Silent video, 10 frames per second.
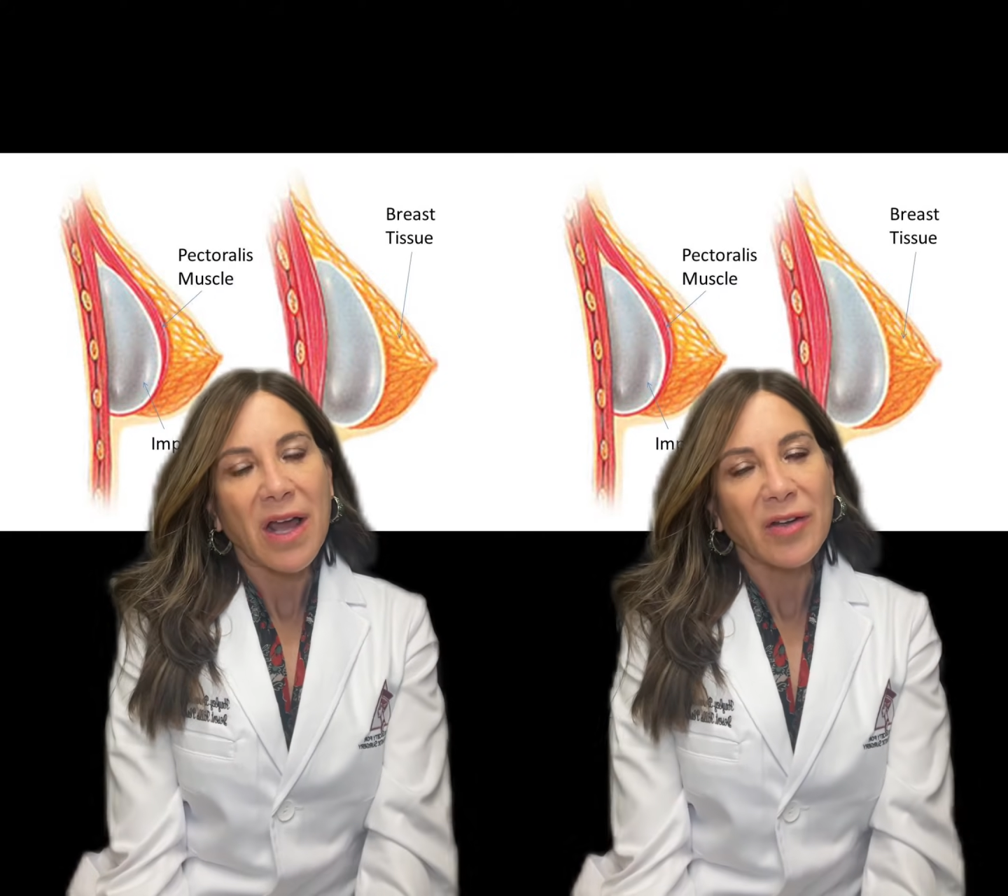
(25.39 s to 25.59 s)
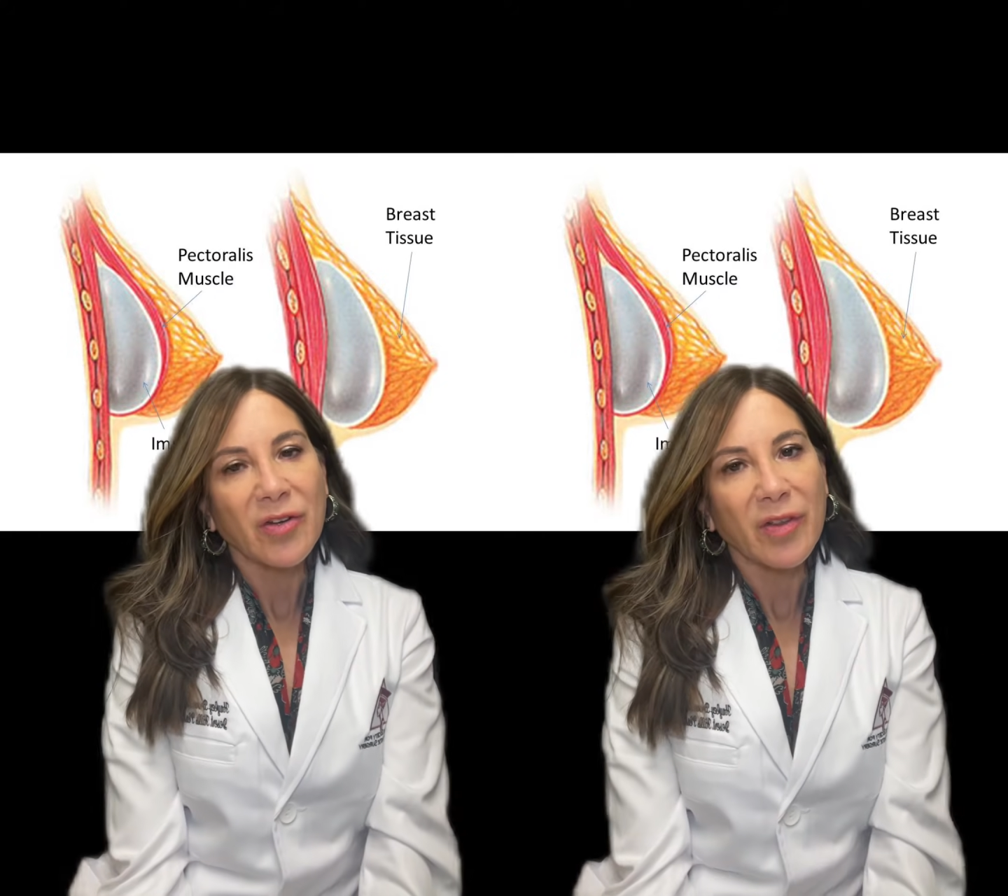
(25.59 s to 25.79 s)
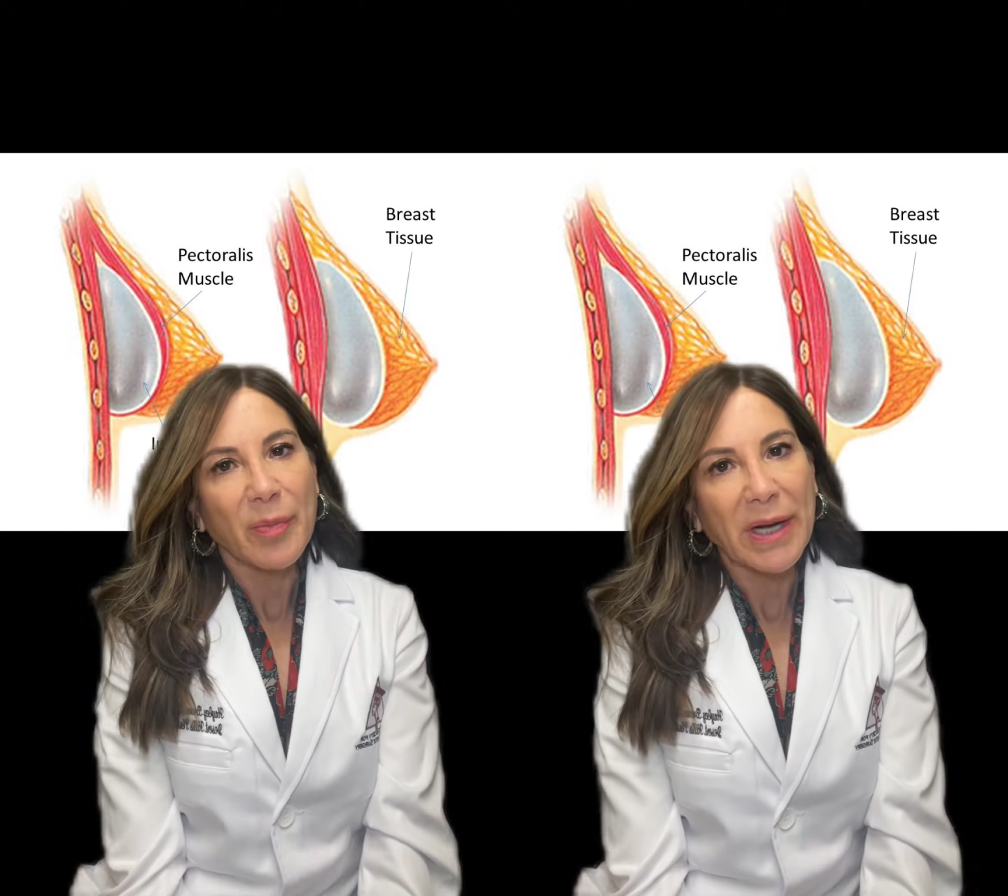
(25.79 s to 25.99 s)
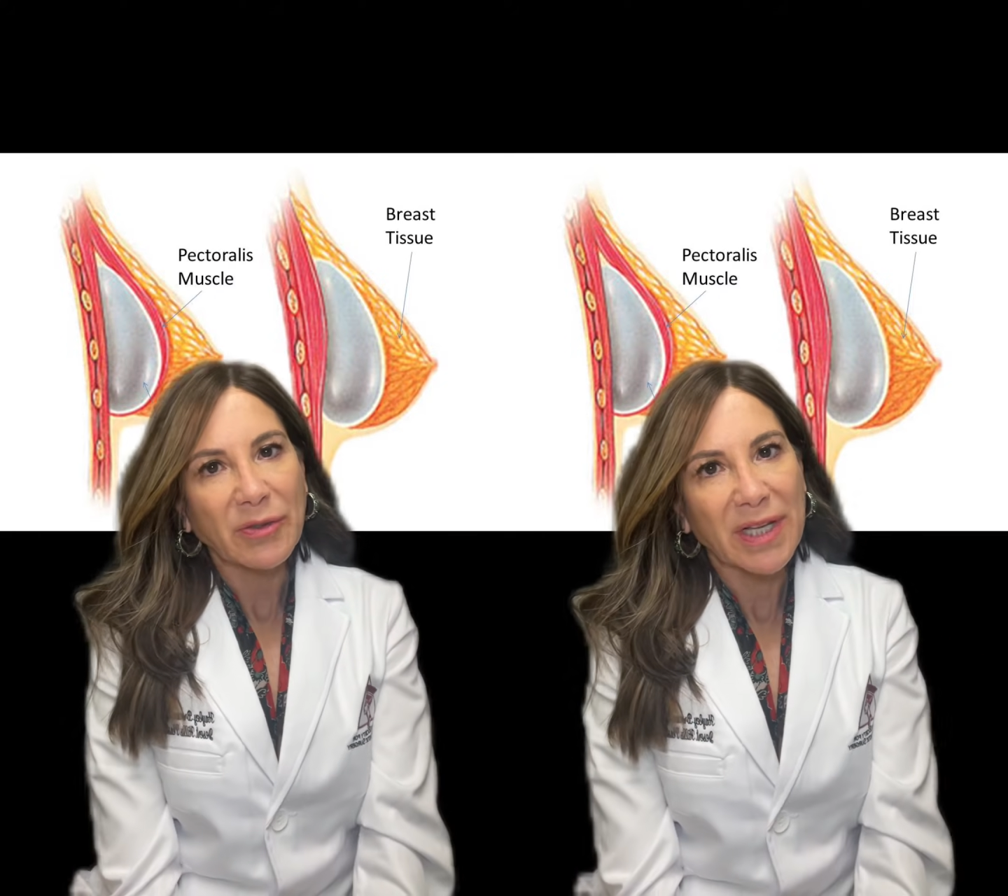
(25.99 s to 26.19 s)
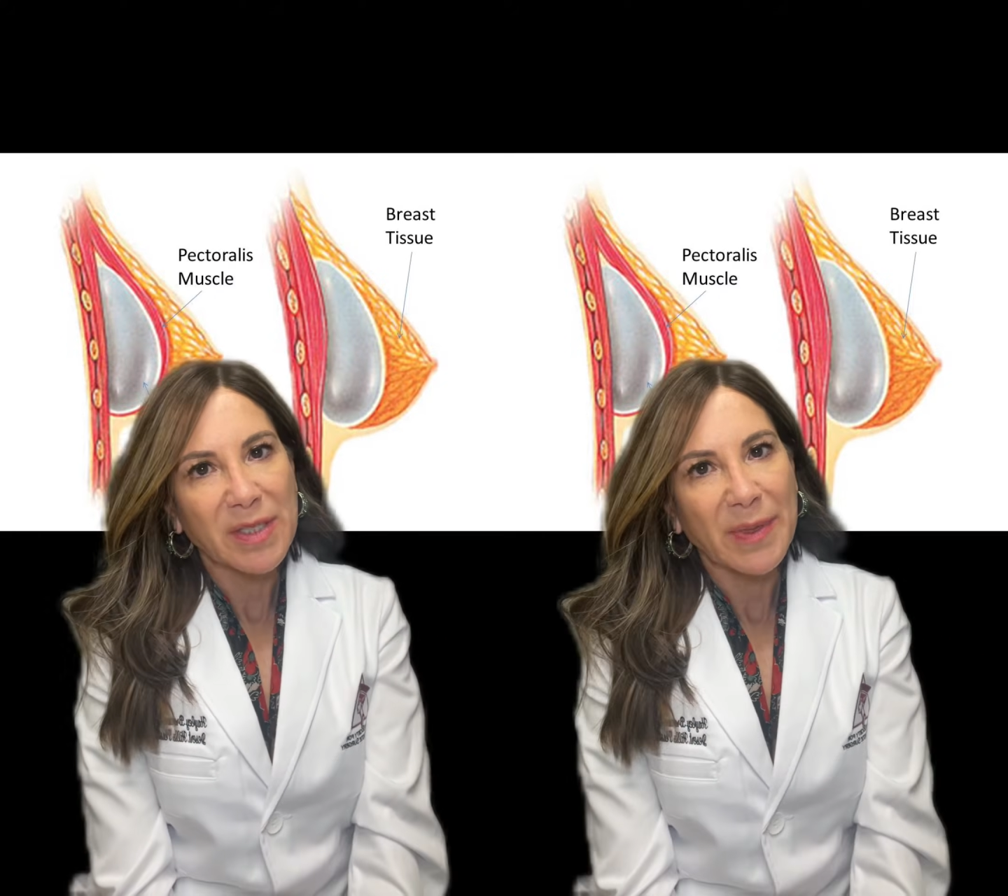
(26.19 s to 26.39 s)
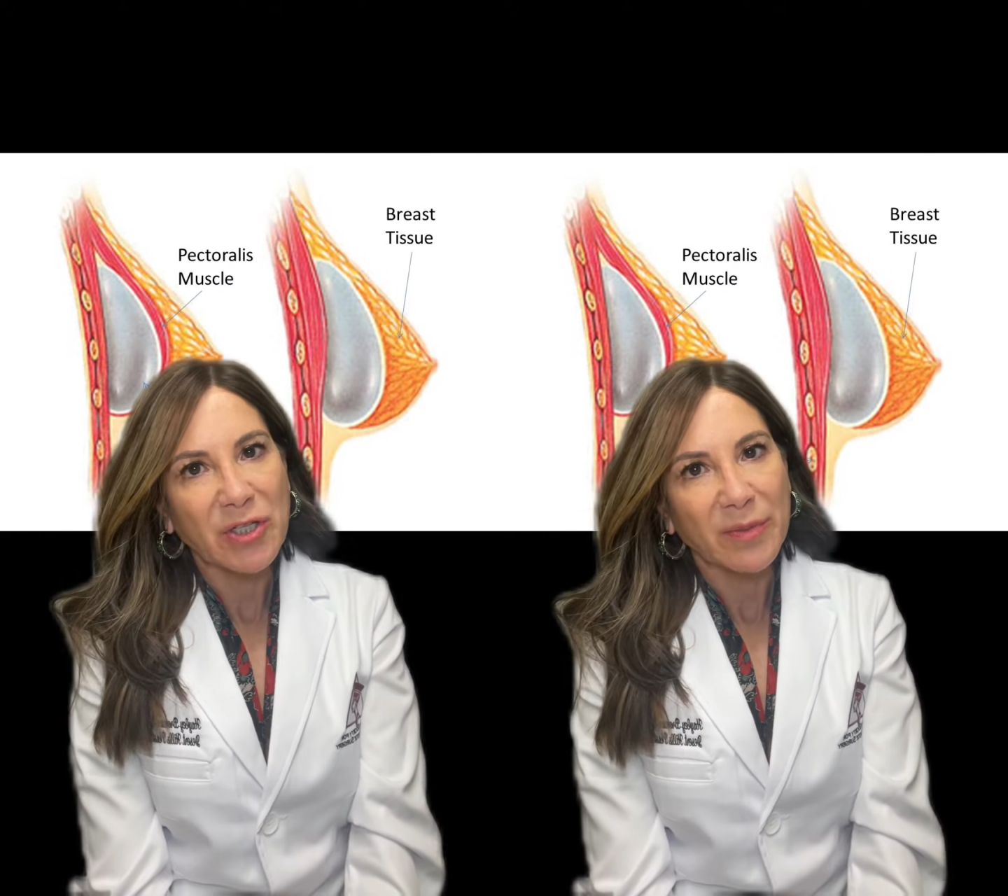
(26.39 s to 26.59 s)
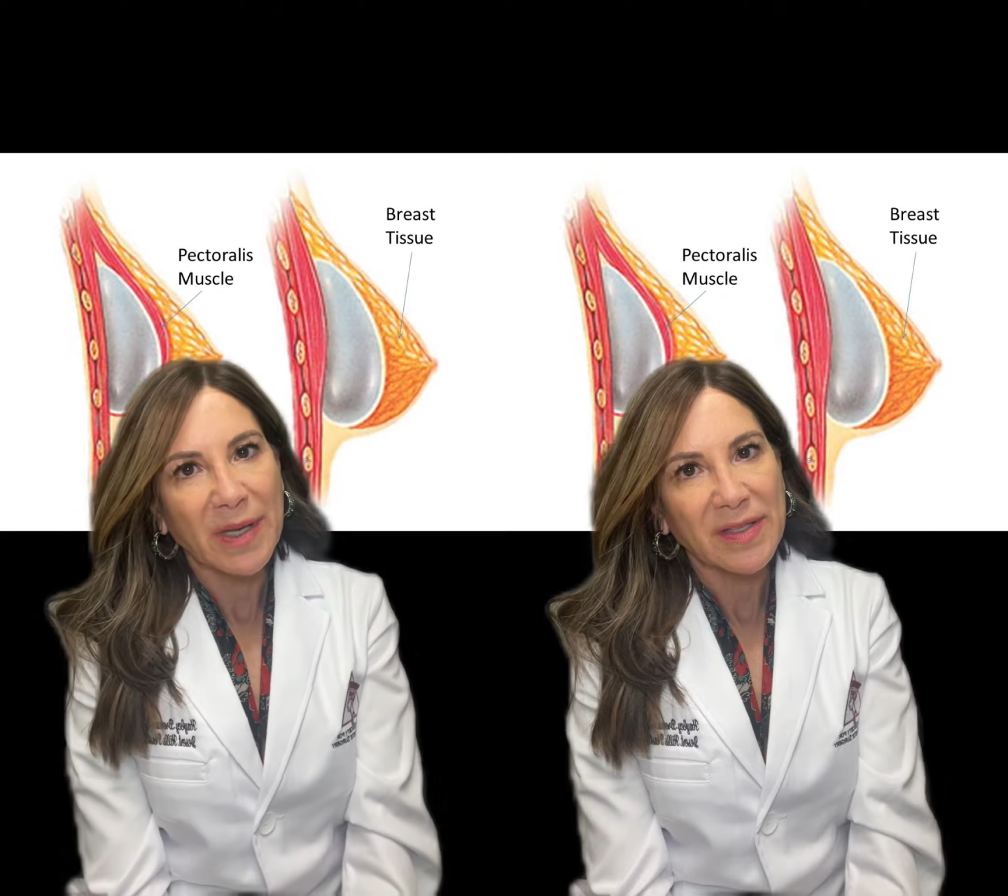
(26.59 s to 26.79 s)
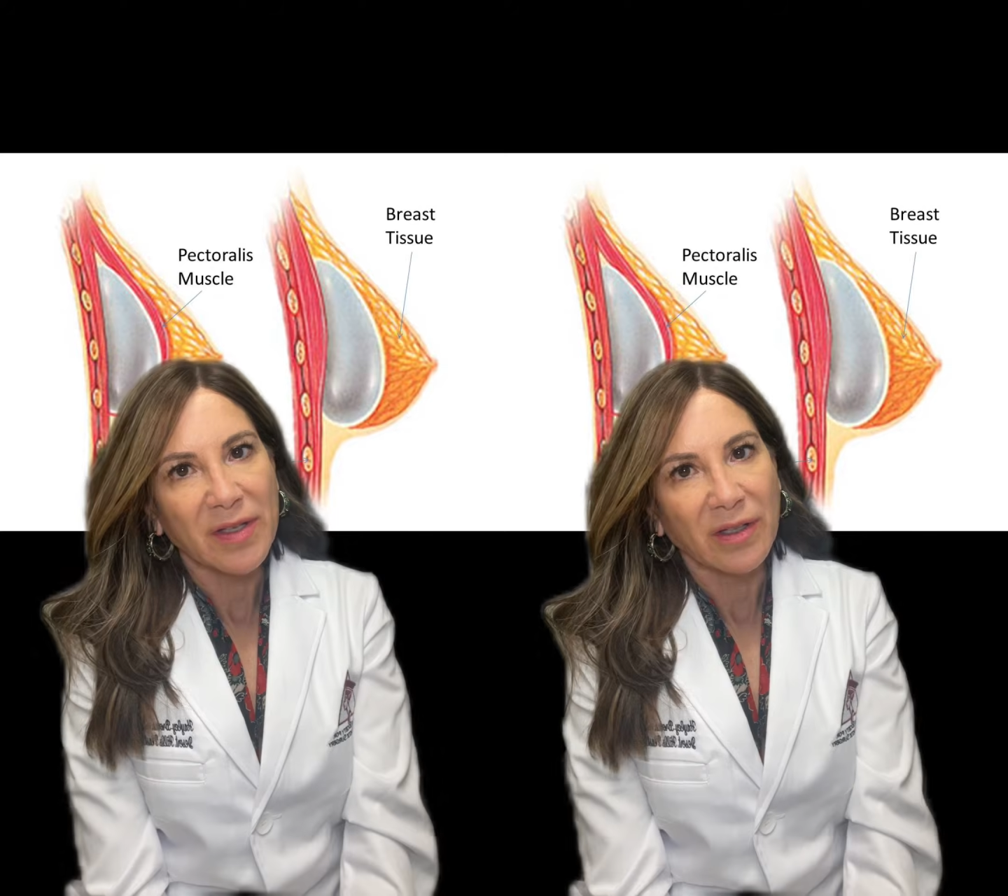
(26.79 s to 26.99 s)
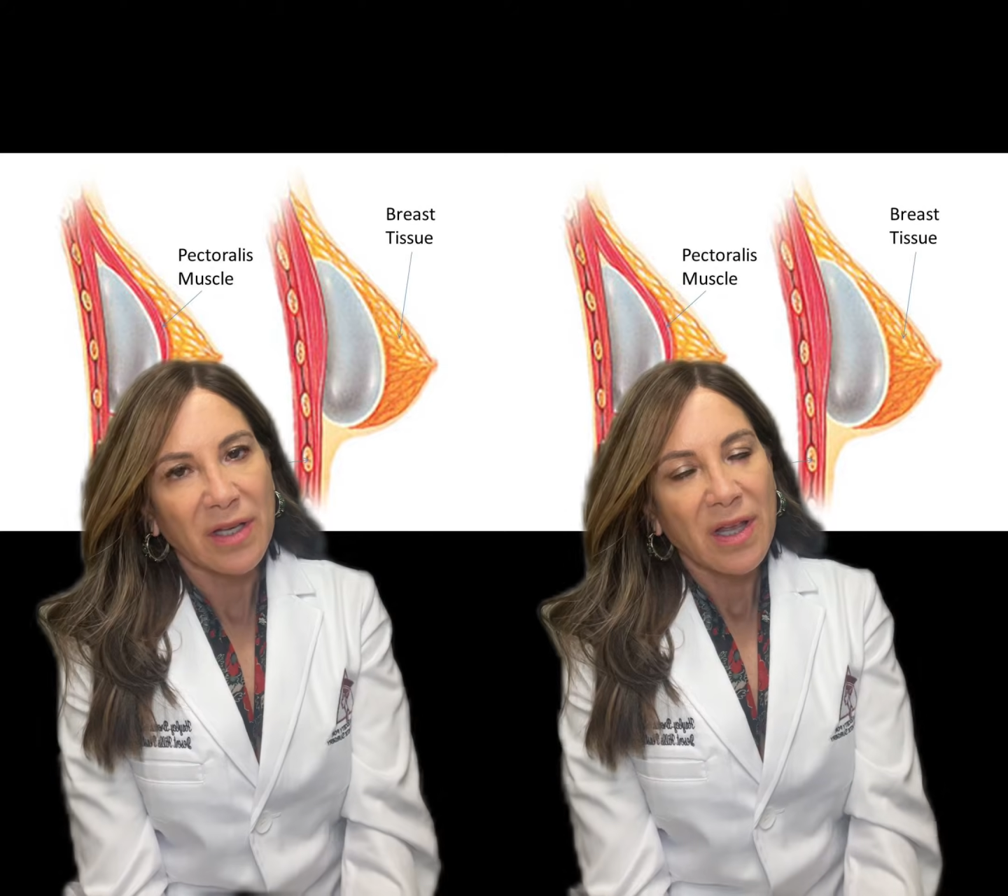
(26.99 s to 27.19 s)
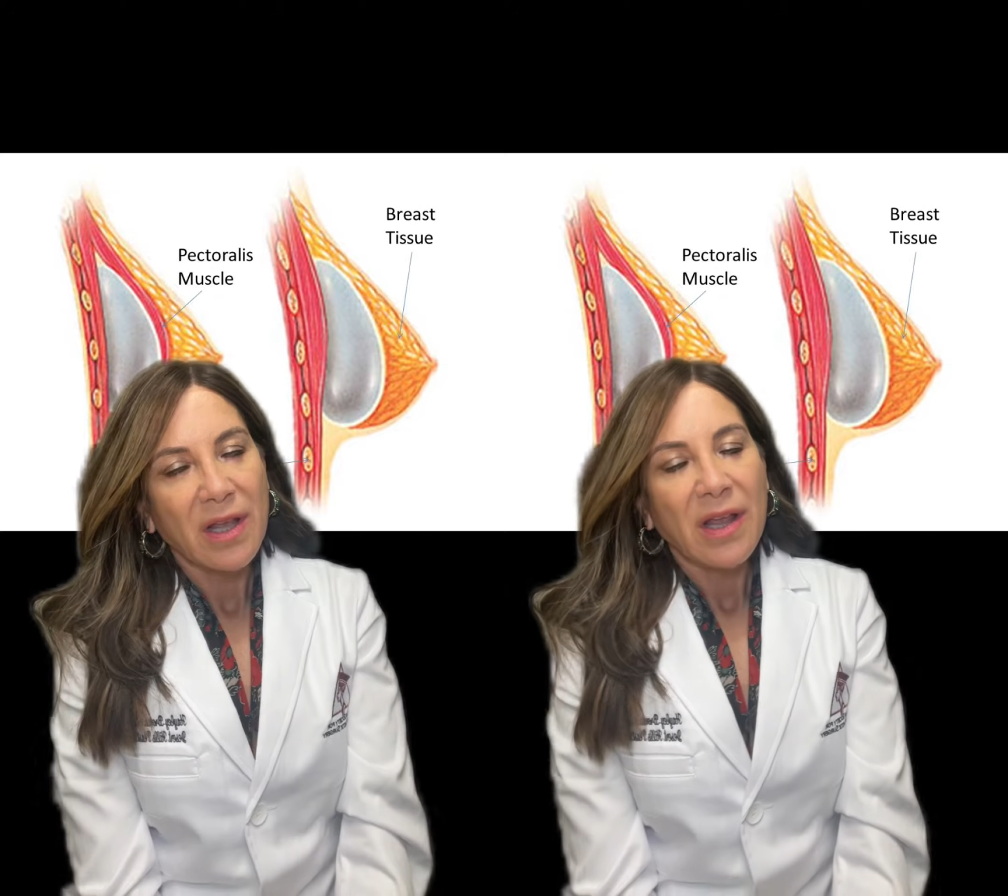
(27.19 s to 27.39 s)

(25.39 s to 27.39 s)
under the pectoralis major muscle.